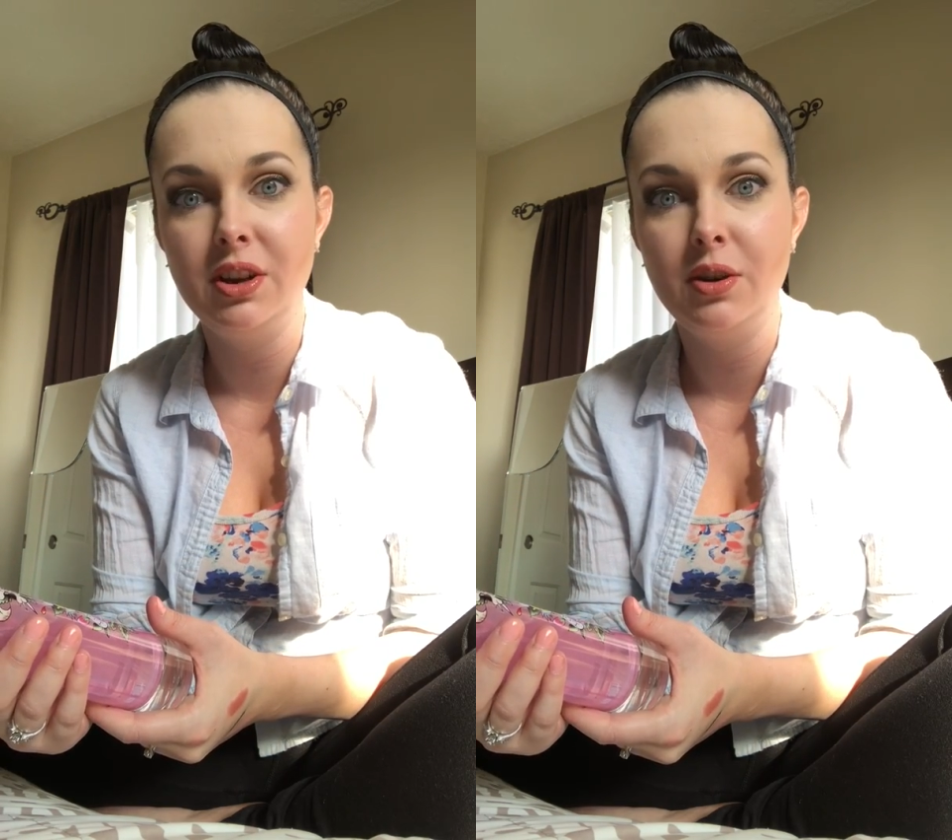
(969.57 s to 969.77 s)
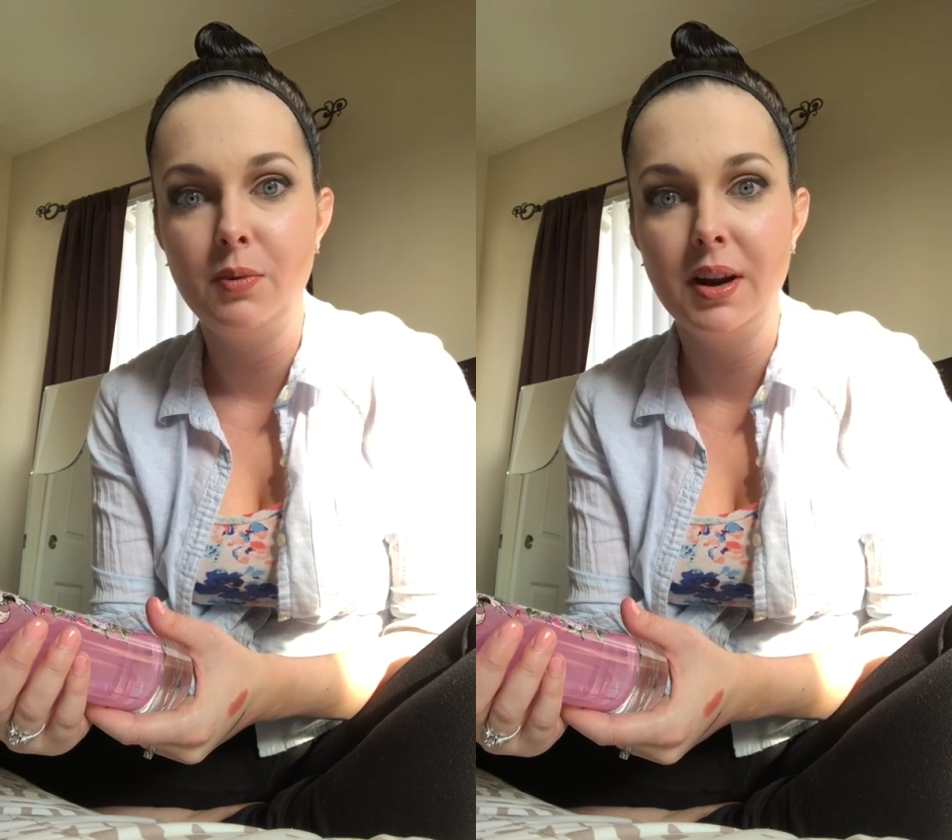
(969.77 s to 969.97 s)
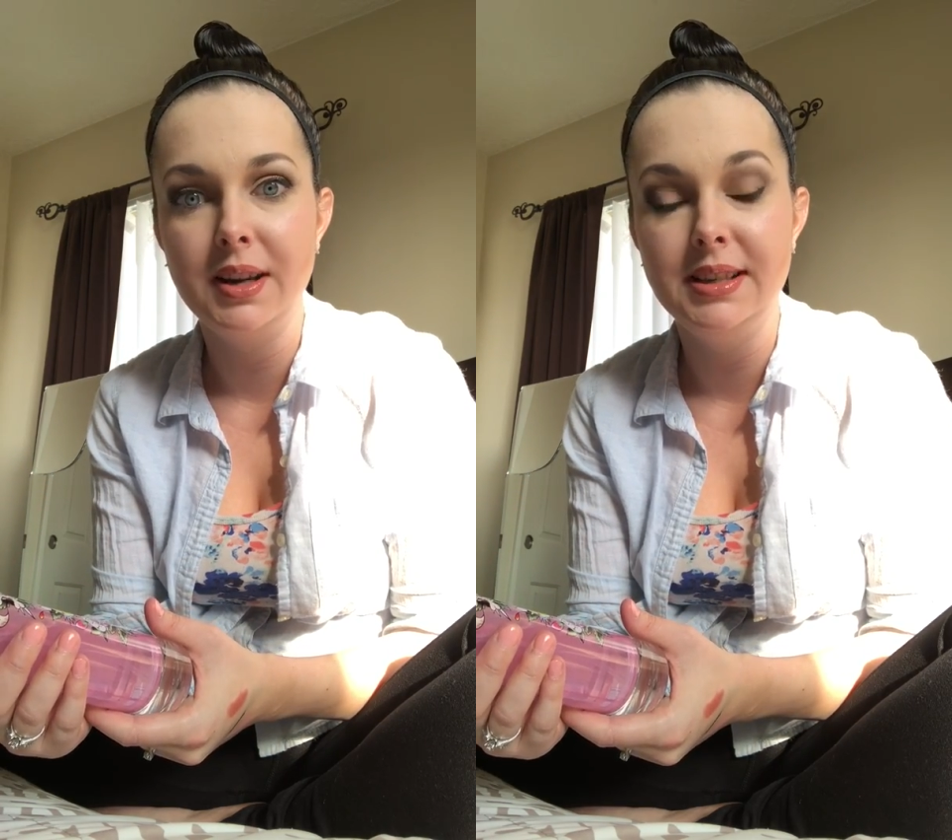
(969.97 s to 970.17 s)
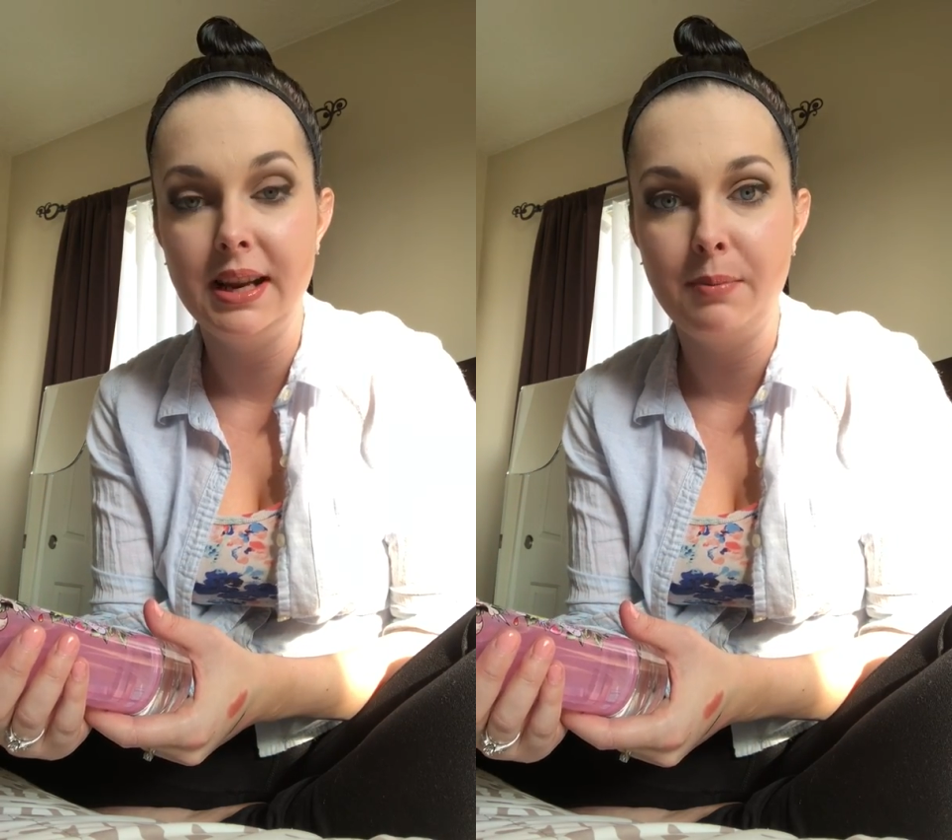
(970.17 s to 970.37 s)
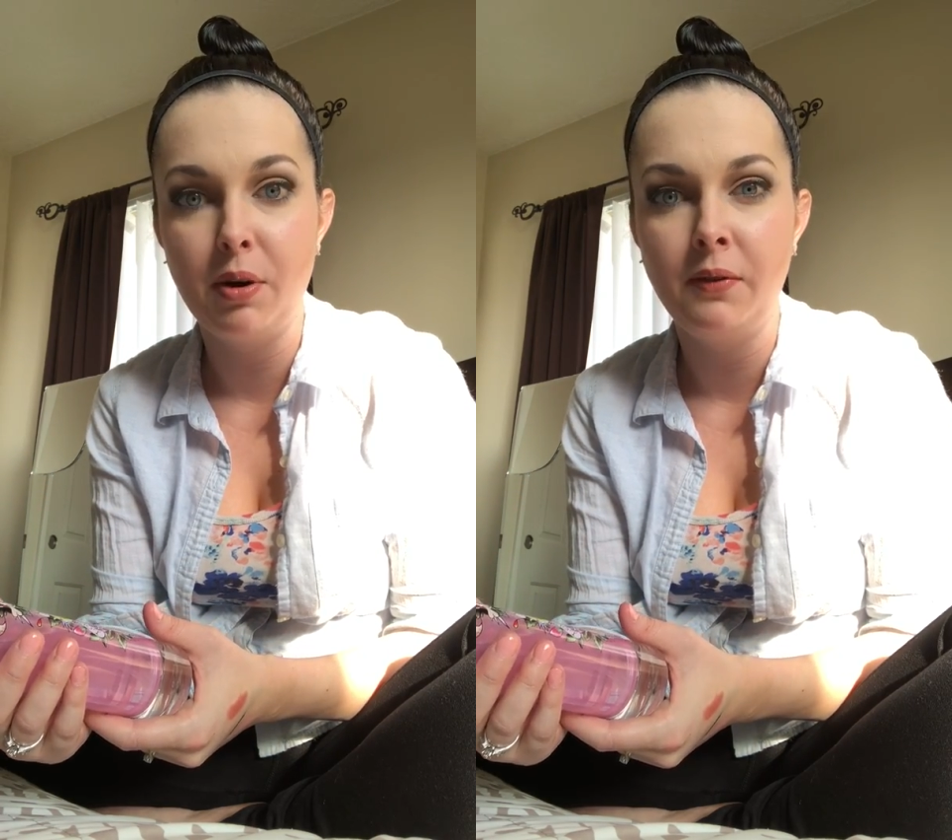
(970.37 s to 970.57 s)
you know, wearing
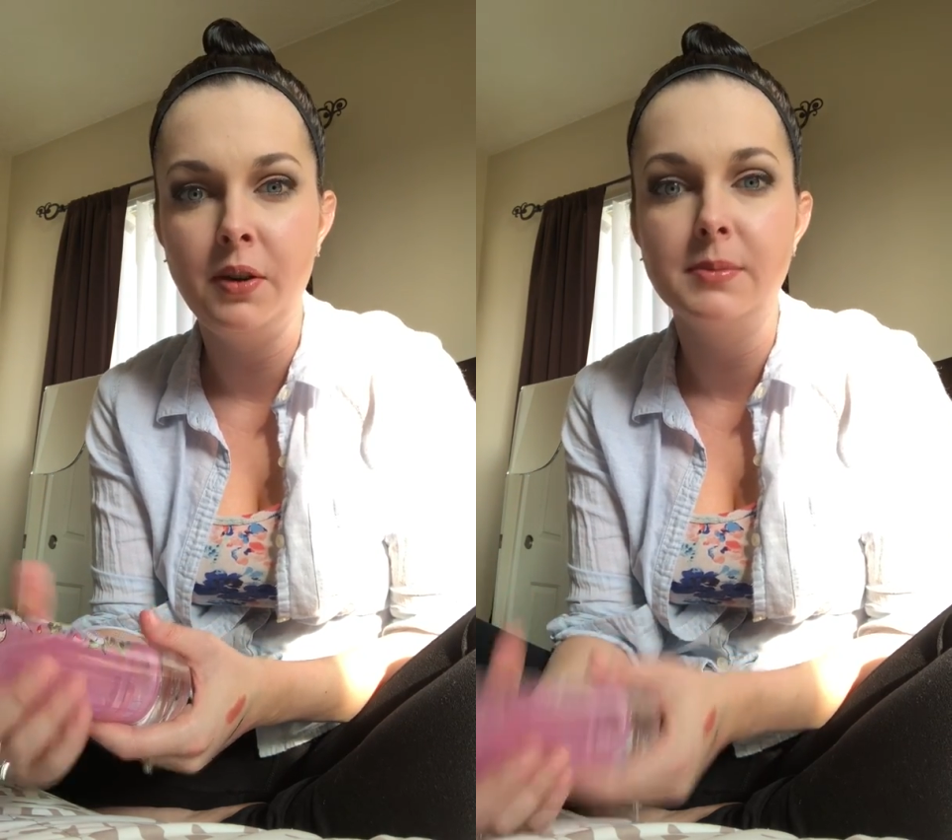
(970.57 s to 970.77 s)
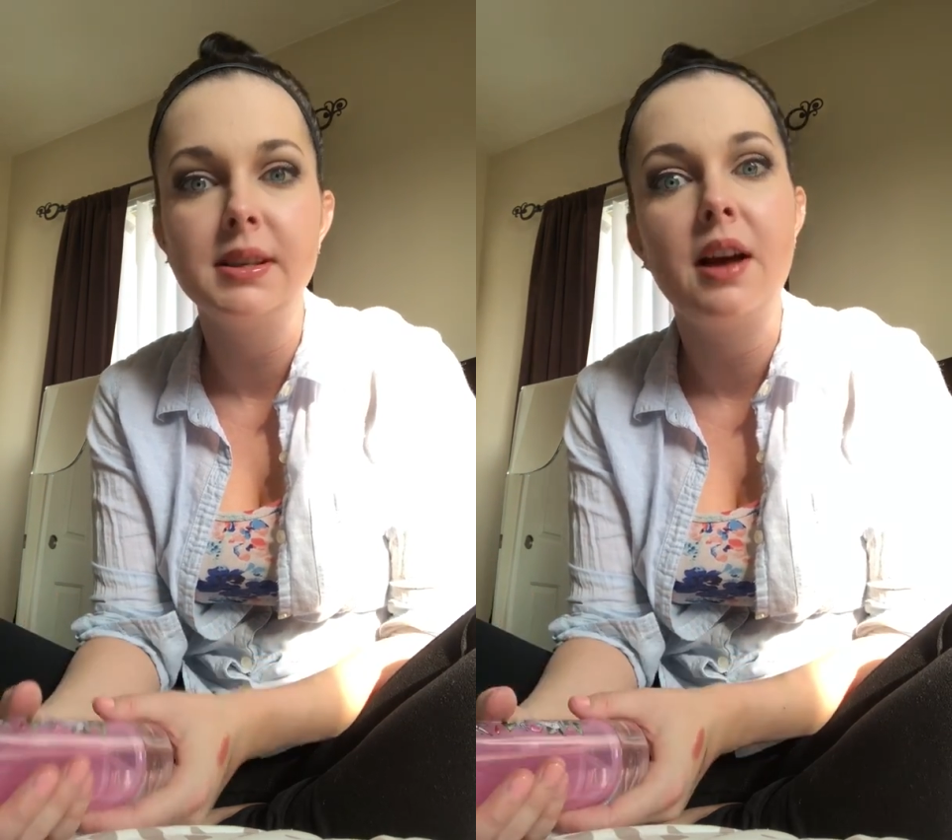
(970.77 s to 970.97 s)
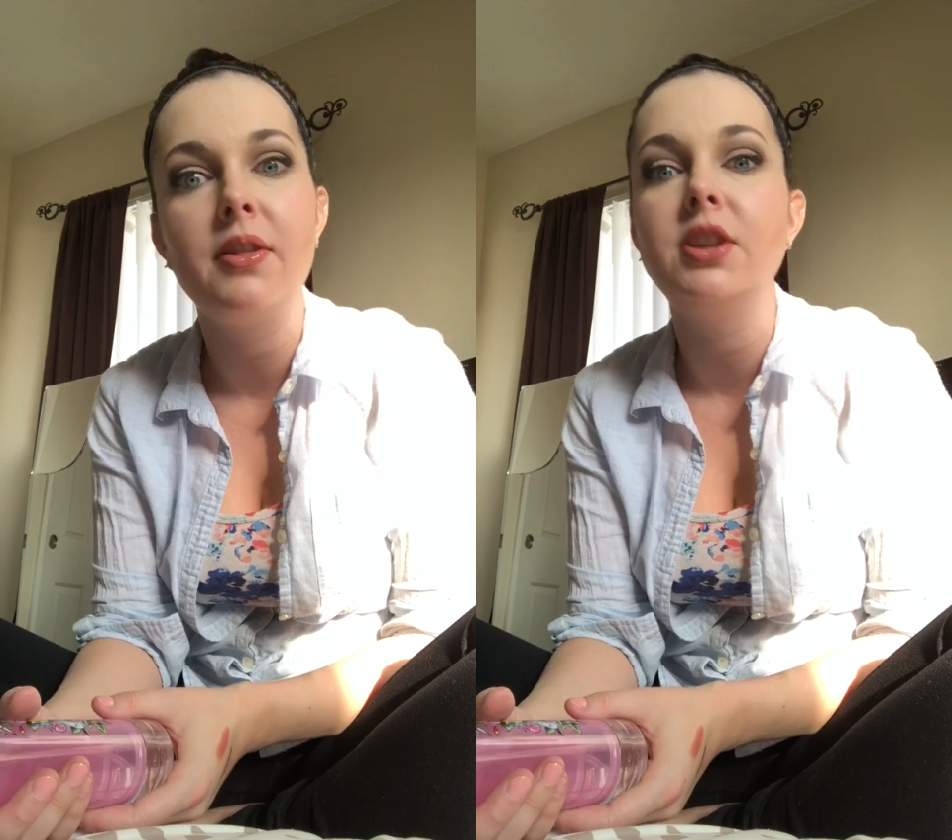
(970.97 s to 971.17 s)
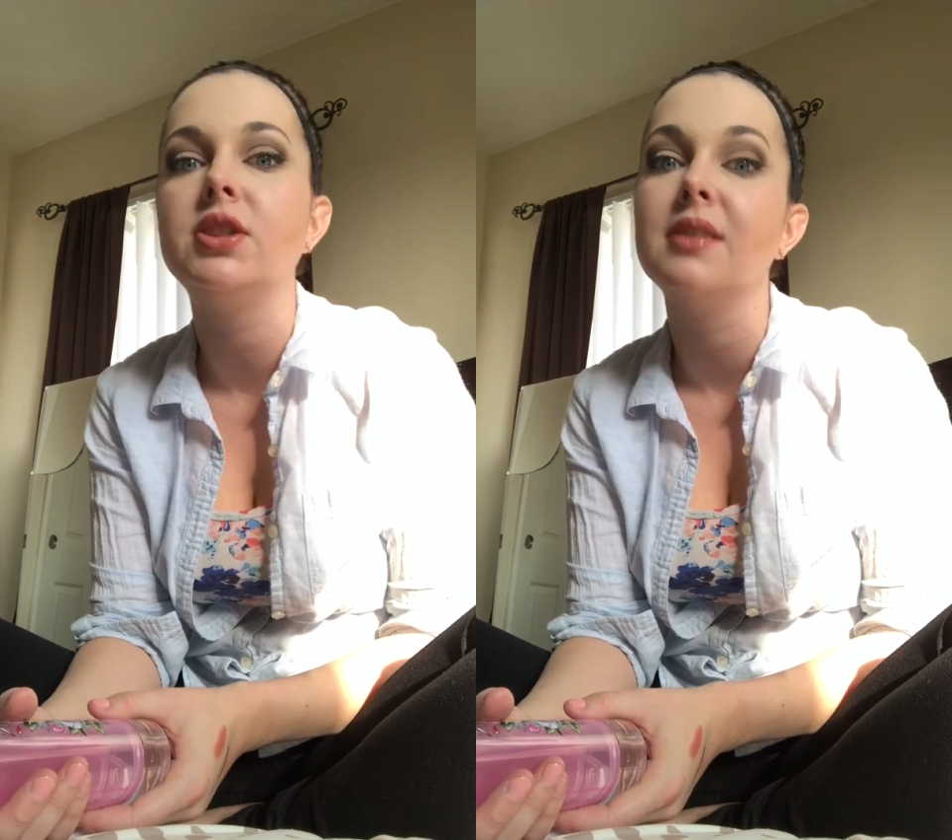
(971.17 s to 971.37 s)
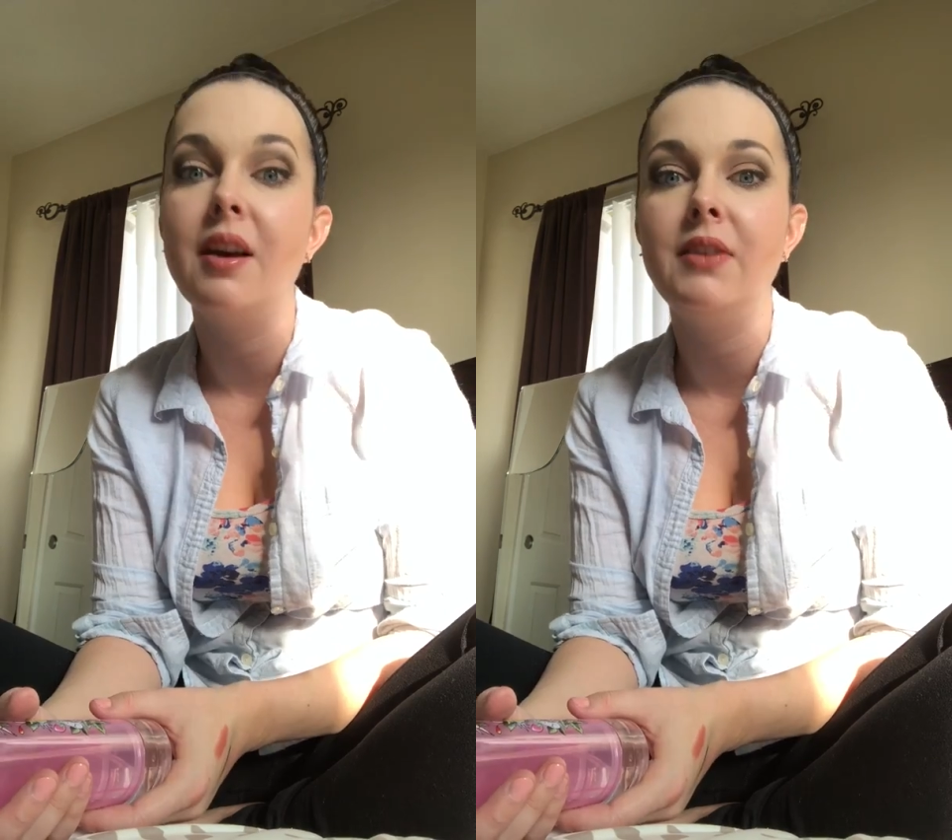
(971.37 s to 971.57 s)
dated perfumes and how they
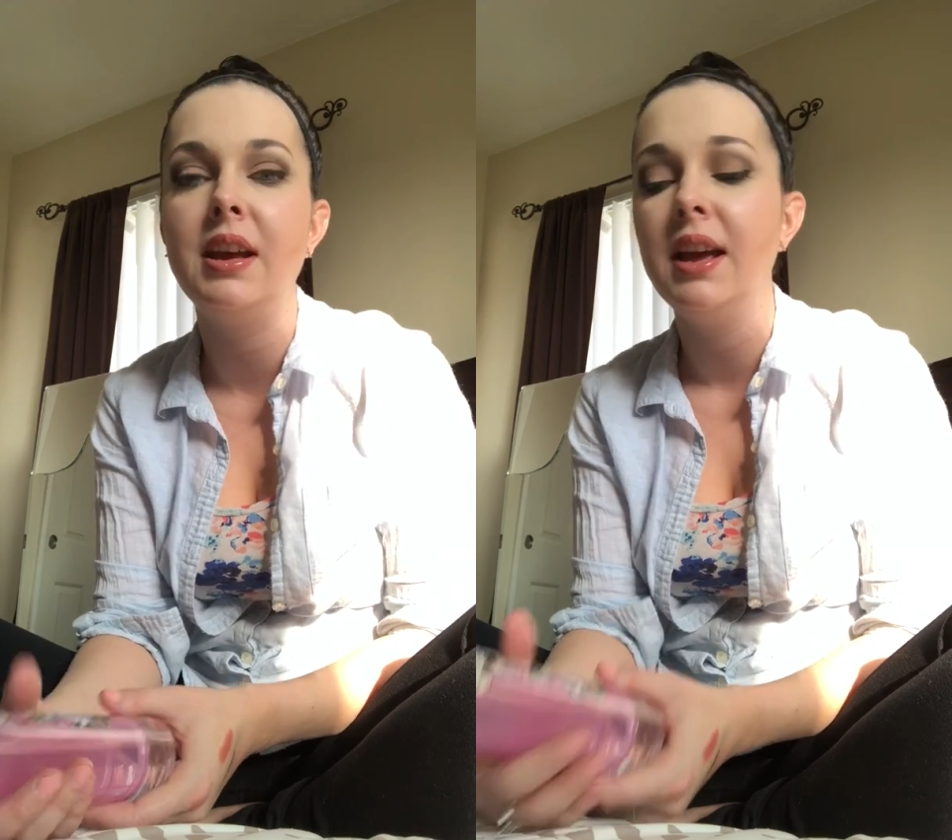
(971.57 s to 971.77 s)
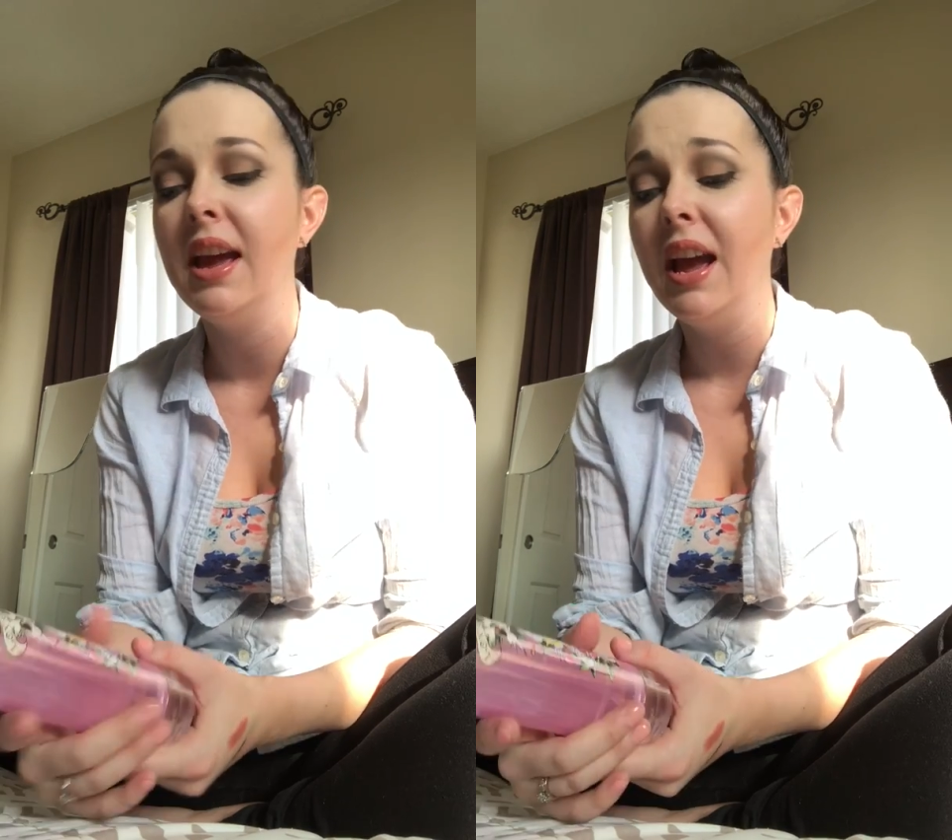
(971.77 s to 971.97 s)
just love it.